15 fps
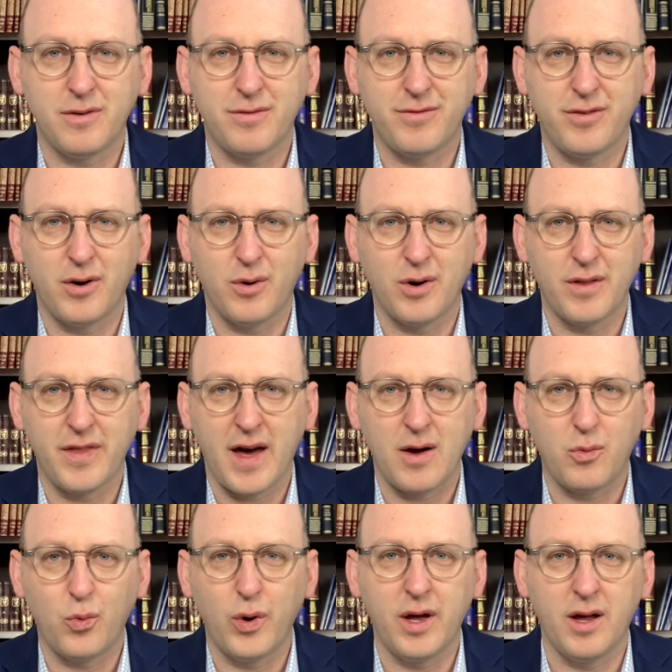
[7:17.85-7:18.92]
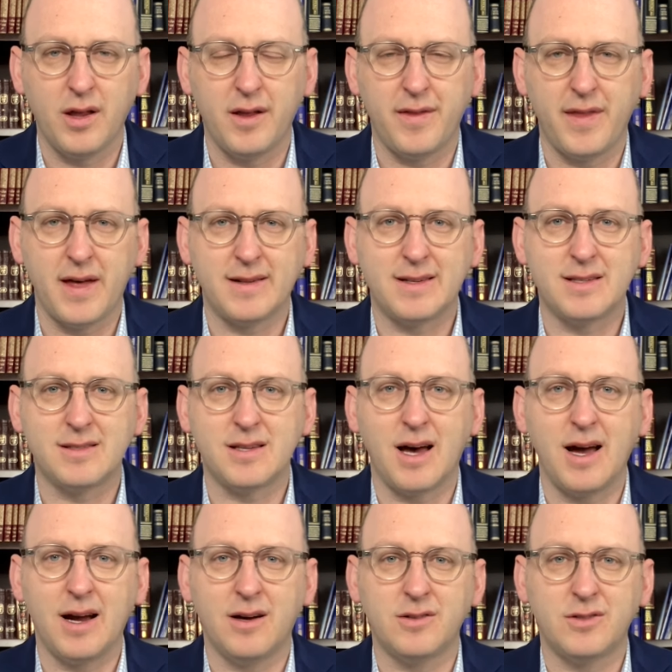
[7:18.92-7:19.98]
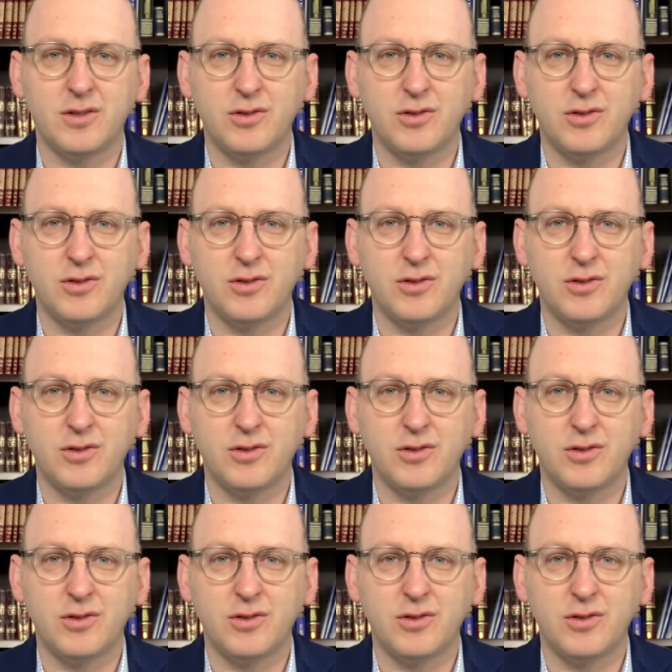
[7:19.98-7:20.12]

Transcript: forward that will and that desire to